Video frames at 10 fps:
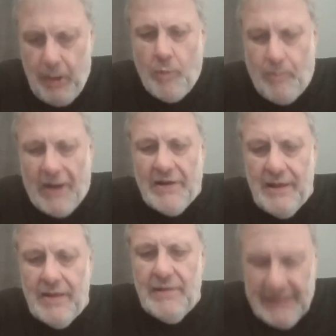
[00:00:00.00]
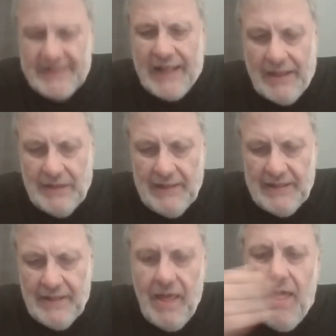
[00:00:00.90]
properly
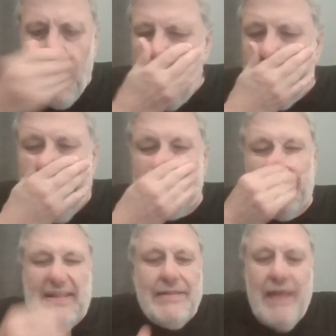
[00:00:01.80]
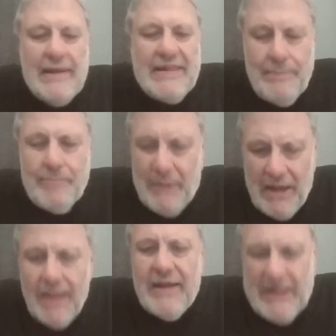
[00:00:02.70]
status, but it, they're
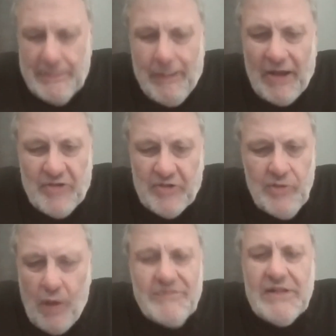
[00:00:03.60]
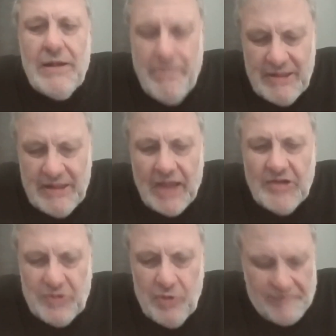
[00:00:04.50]
simply an expression of the
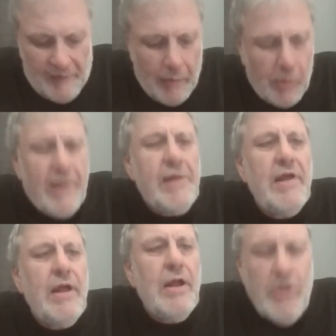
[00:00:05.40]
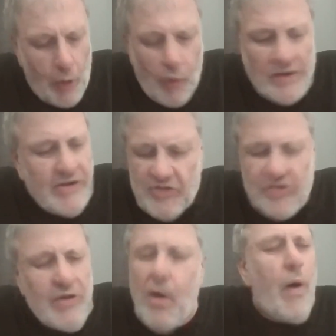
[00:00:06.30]
limitation of our
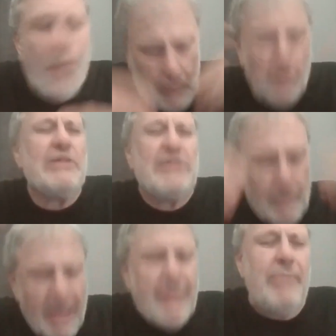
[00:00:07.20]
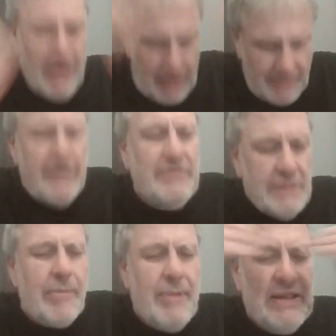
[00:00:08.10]
knowledge, or also maybe uh,
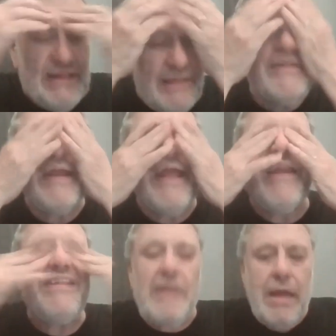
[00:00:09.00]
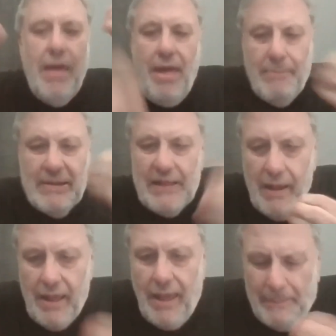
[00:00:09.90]
indeterminacy in reality, but
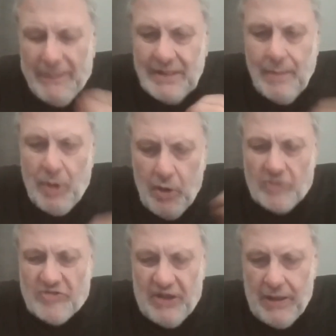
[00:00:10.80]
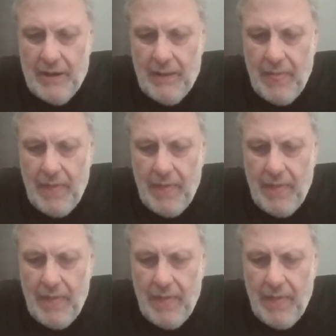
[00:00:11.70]
they are epistemological.